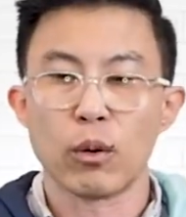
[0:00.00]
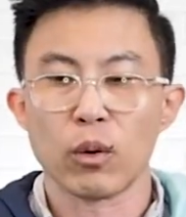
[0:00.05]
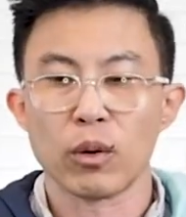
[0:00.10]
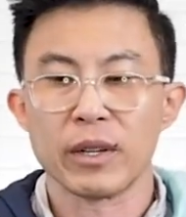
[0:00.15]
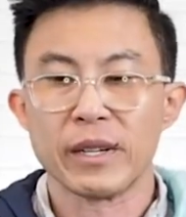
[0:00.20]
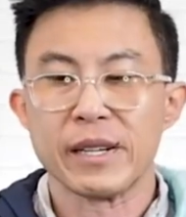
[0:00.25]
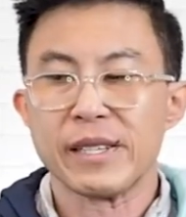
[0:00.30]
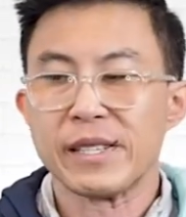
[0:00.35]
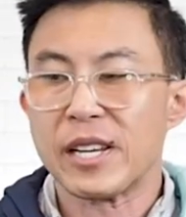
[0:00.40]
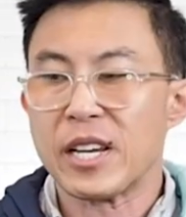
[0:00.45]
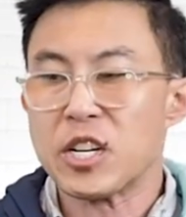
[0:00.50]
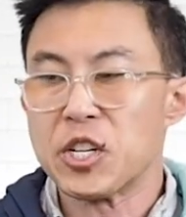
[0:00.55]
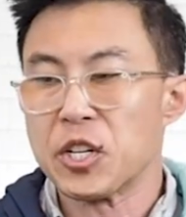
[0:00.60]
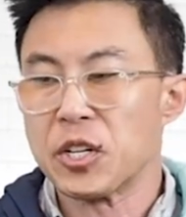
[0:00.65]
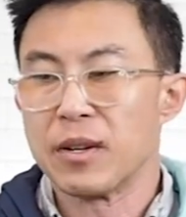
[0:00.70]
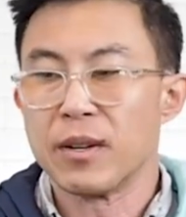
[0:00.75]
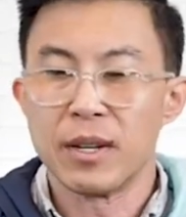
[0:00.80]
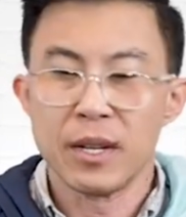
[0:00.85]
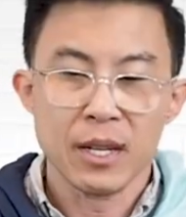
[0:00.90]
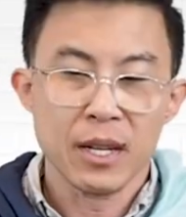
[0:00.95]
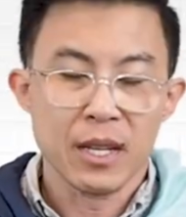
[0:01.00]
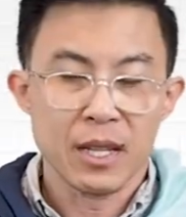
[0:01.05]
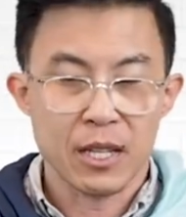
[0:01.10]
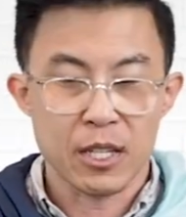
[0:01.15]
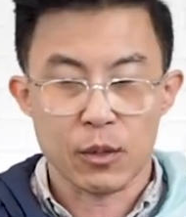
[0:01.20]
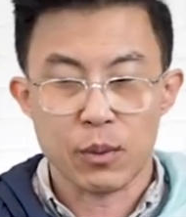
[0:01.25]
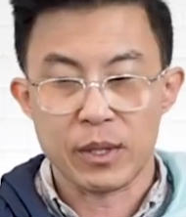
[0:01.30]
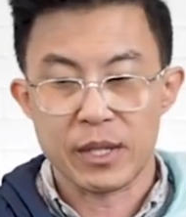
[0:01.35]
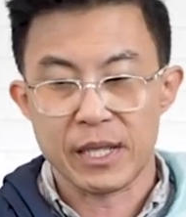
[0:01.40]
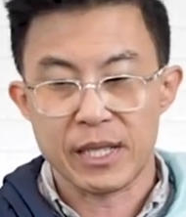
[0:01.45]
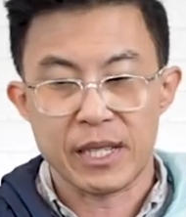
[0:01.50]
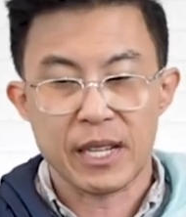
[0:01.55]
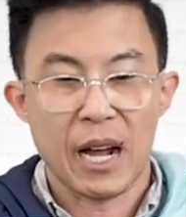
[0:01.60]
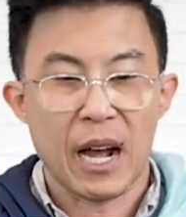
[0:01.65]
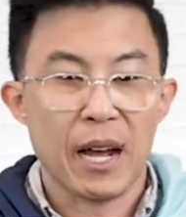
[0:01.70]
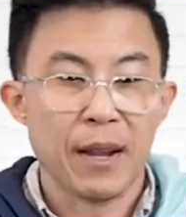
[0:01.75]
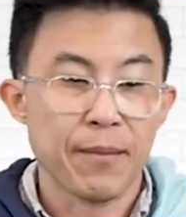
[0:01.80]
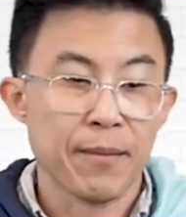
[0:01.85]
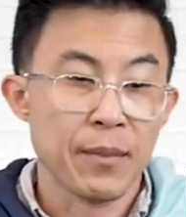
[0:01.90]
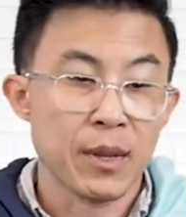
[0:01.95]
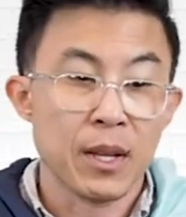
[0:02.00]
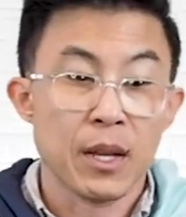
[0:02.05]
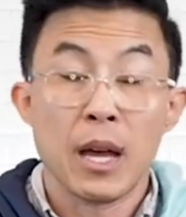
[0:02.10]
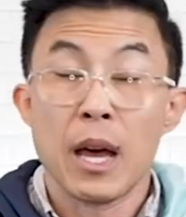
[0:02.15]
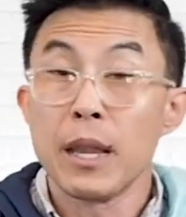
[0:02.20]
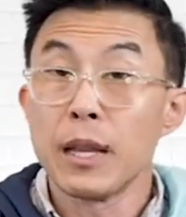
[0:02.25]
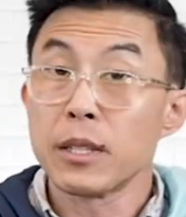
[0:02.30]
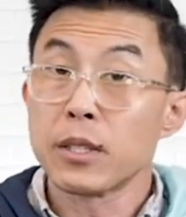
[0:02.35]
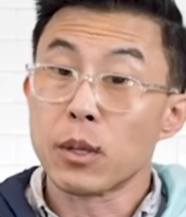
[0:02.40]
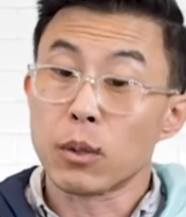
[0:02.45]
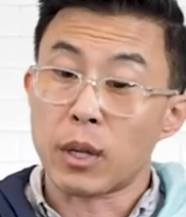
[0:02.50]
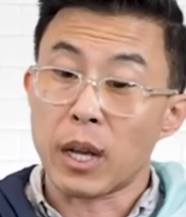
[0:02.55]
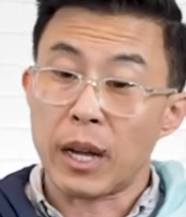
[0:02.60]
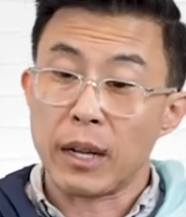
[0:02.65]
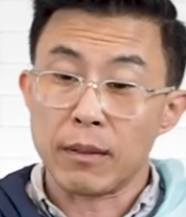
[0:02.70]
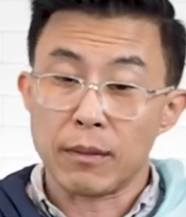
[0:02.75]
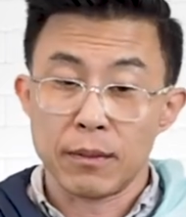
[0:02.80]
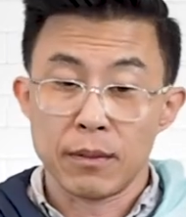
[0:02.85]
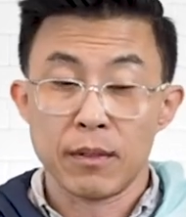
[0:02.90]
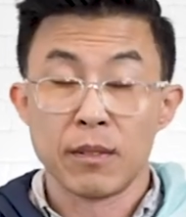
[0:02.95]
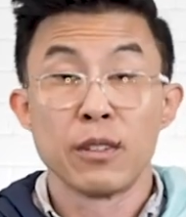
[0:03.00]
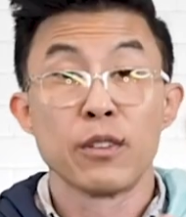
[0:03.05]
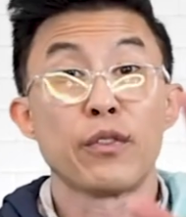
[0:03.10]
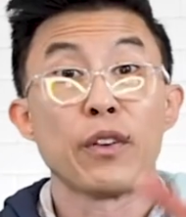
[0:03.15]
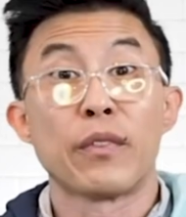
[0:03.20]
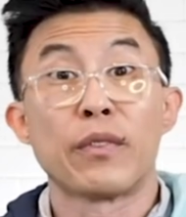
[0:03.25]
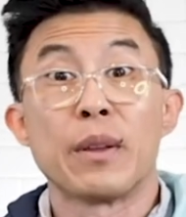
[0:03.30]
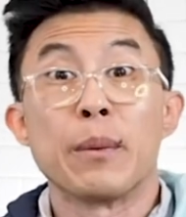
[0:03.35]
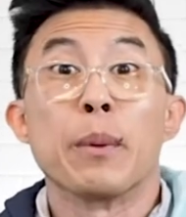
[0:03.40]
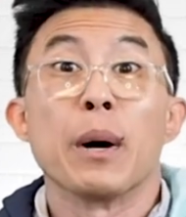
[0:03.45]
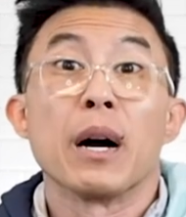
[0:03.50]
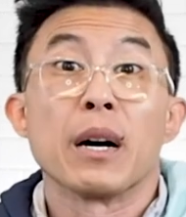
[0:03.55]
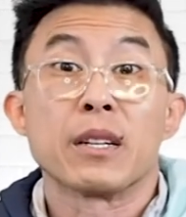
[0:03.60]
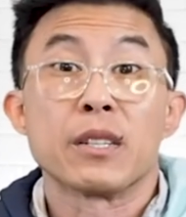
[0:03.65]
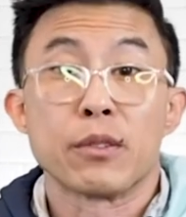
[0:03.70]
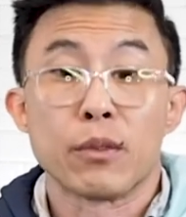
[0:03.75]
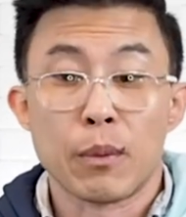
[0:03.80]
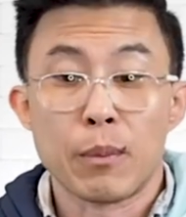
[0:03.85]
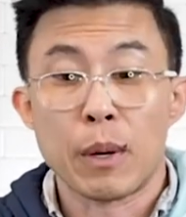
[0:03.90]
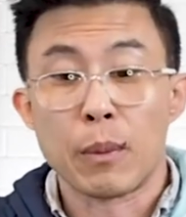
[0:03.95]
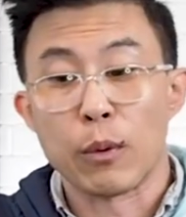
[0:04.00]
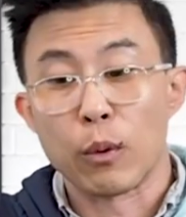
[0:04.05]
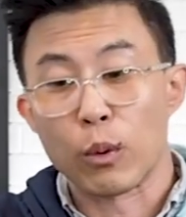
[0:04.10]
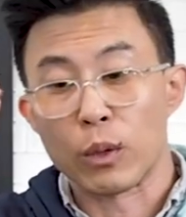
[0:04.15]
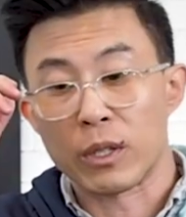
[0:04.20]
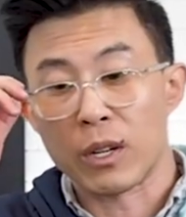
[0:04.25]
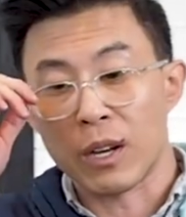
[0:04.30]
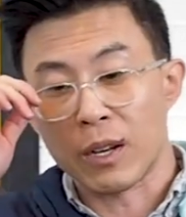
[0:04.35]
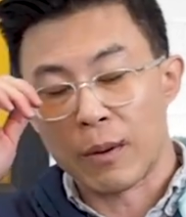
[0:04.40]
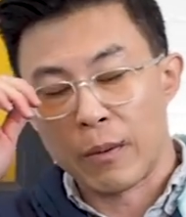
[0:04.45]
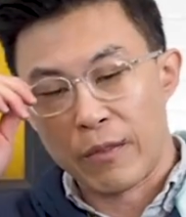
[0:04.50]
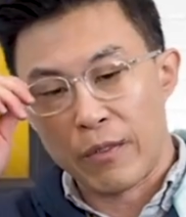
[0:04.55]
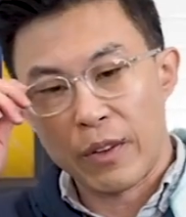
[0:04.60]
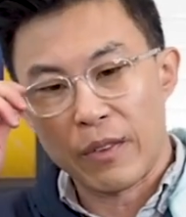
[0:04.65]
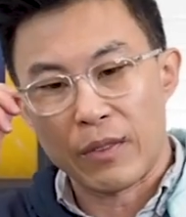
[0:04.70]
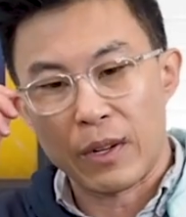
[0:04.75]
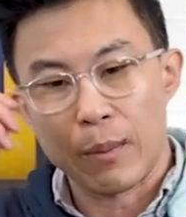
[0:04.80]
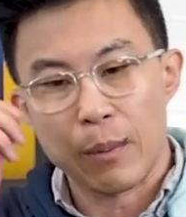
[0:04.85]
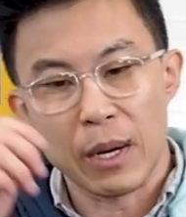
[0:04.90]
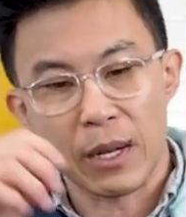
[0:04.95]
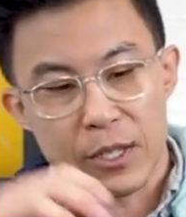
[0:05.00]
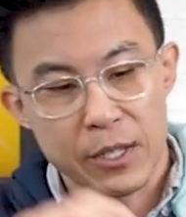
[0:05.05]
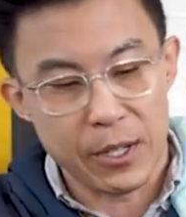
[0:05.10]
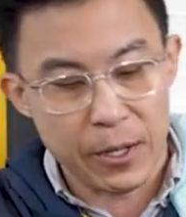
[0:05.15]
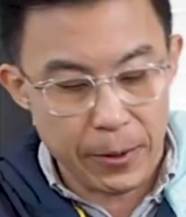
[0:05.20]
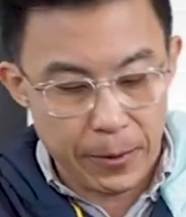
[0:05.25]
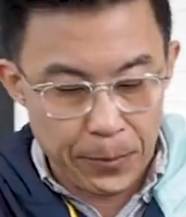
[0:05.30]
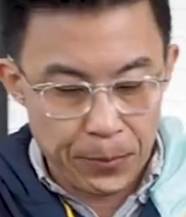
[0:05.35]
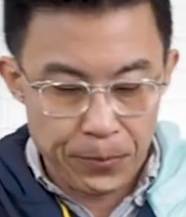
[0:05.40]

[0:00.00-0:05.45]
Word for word: organization. This one does not, and that's okay. fifty bucks, remember, we're talking fifty bucks here.